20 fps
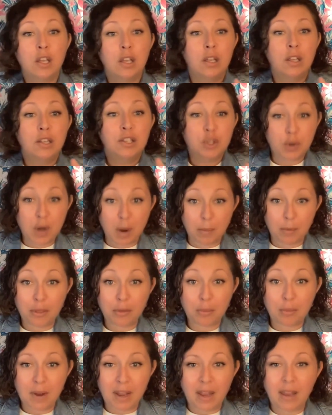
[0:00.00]
So number
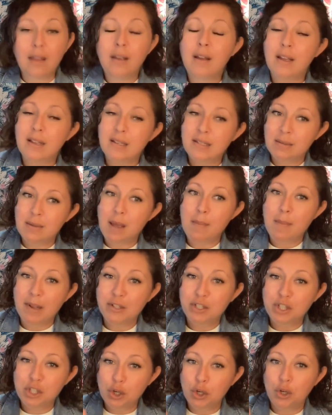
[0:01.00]
3, I
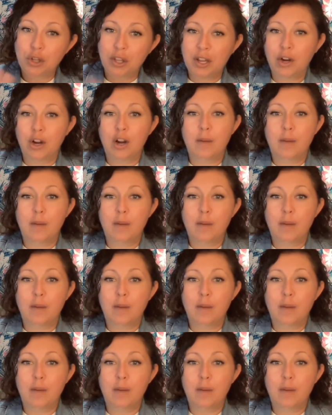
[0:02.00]
mentioned earlier